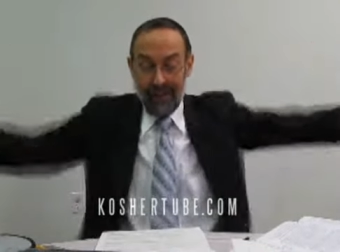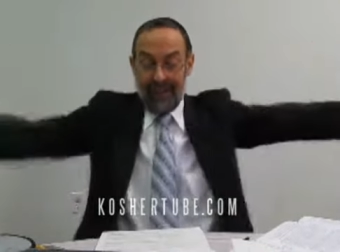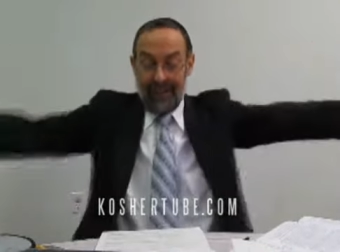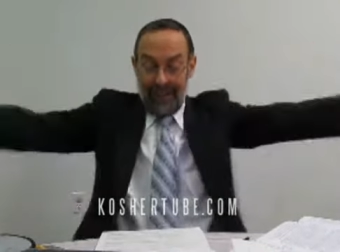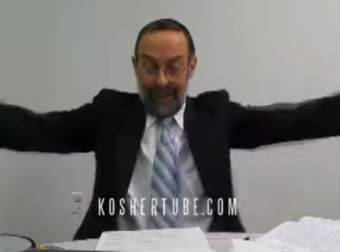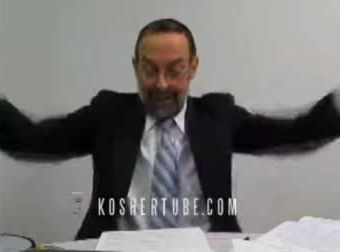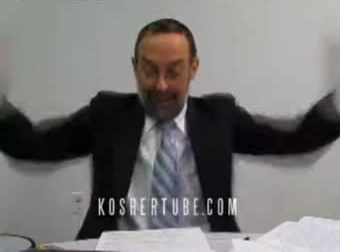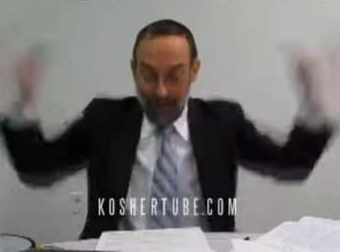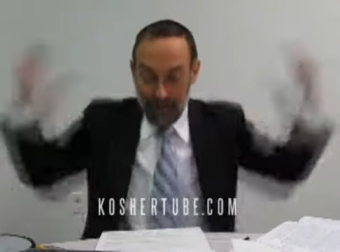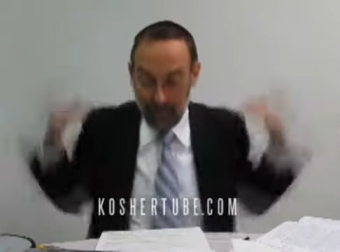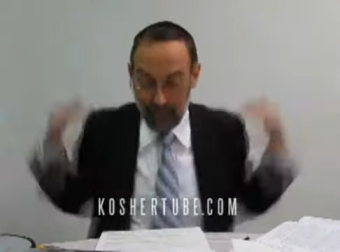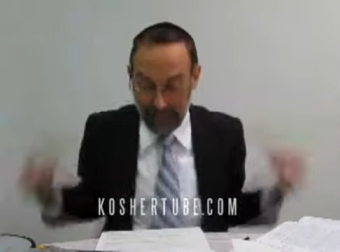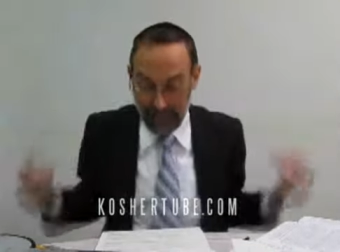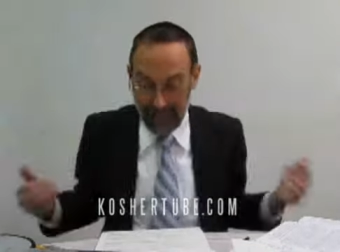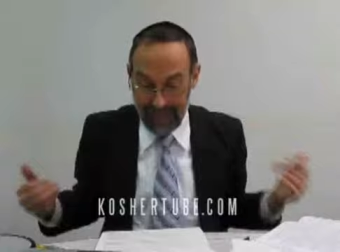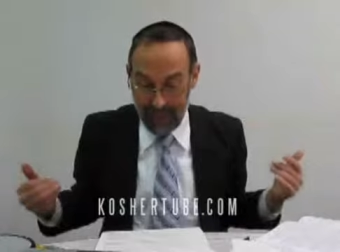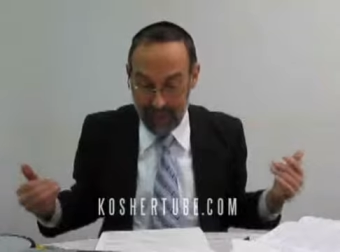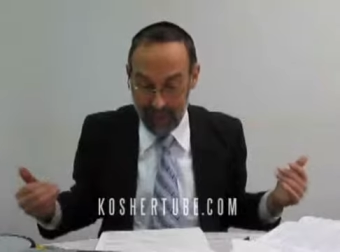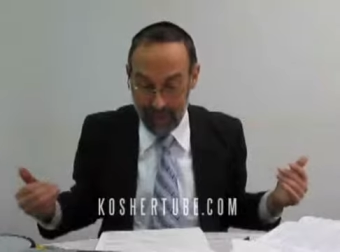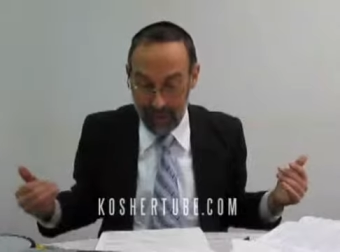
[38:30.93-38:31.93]
and they'll bring
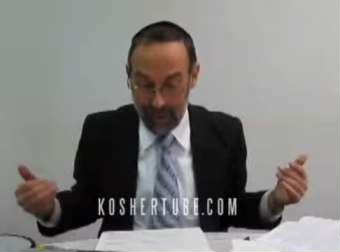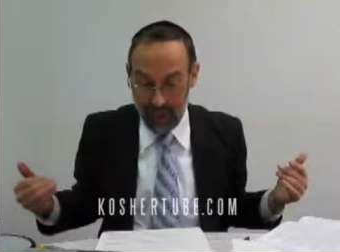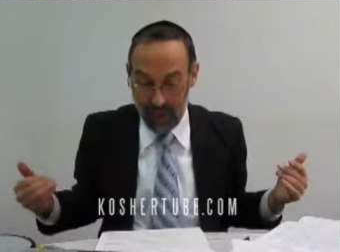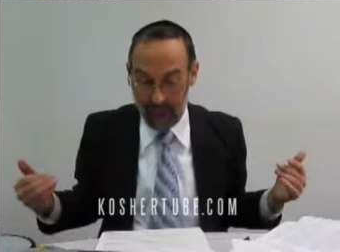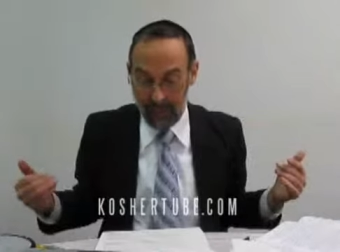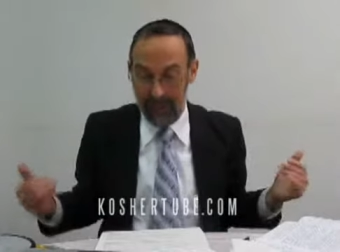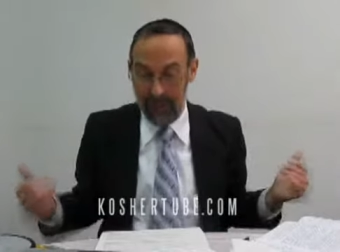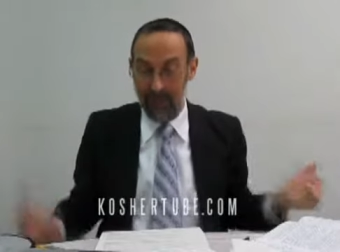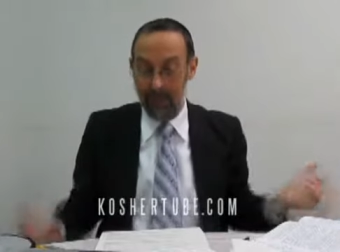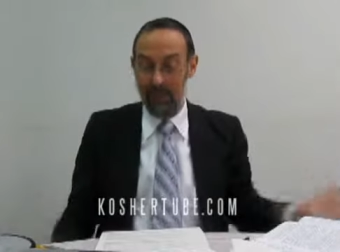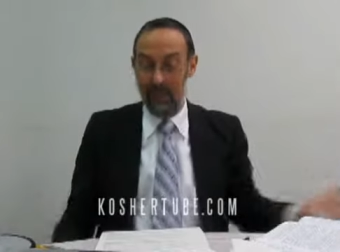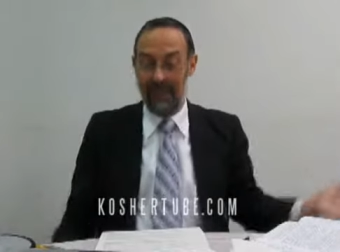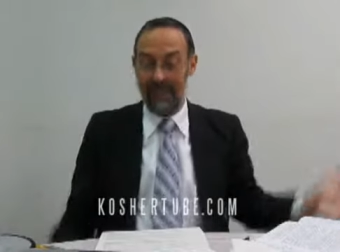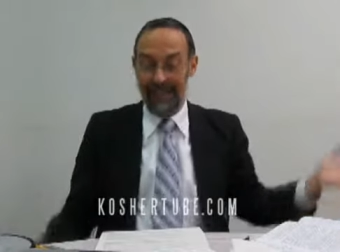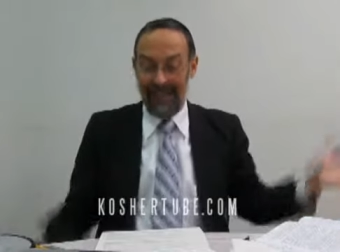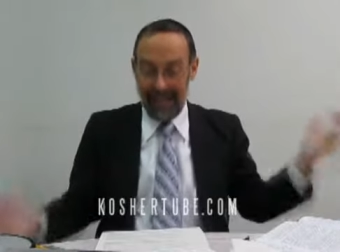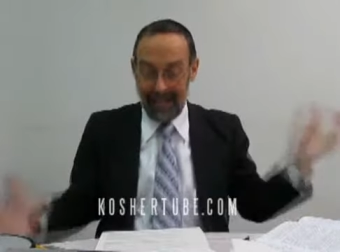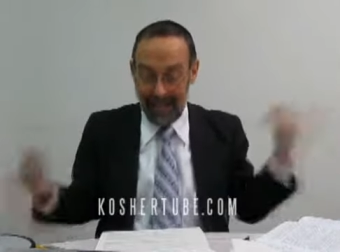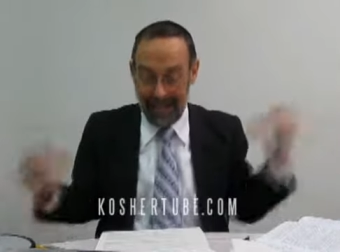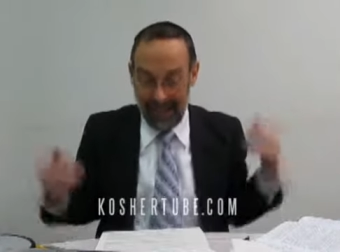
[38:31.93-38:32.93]
down Binyamin, they'll bring
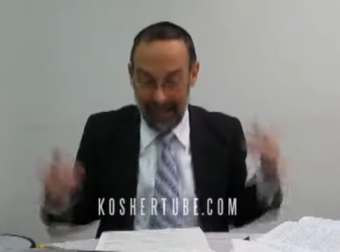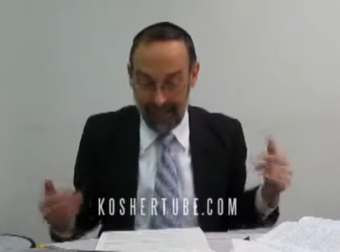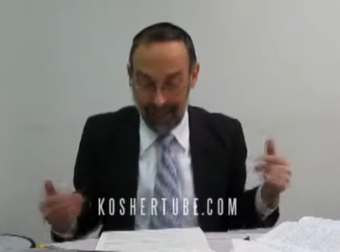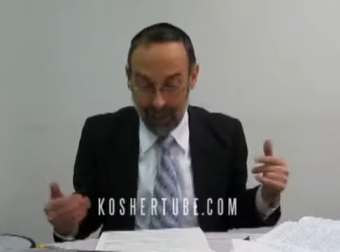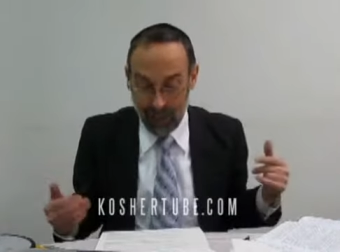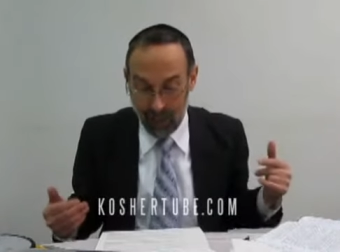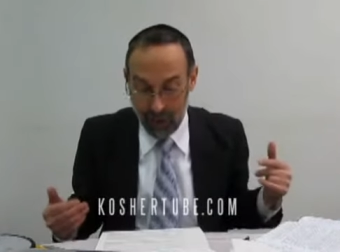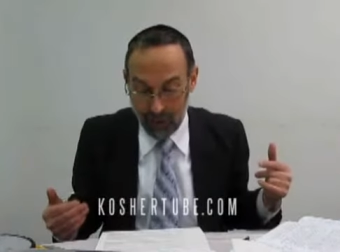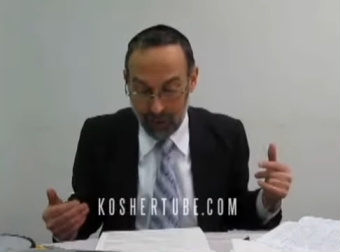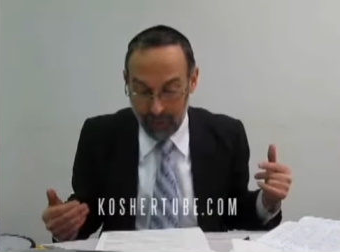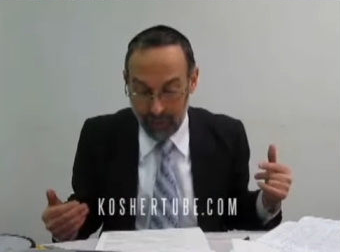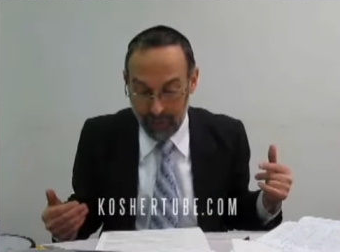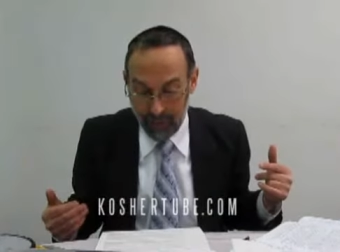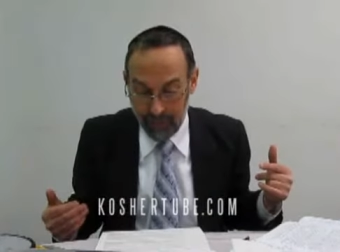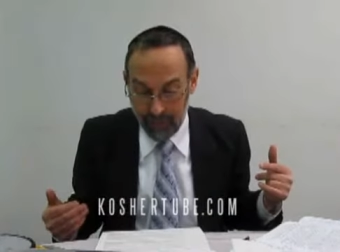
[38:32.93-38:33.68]
down Yaakov.